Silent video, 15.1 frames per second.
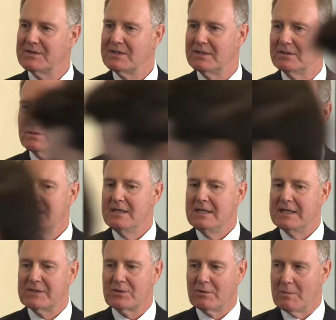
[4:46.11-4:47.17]
So
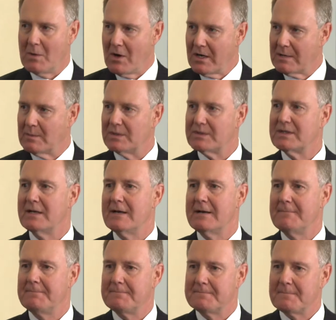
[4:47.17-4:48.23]
it's a remarkable time,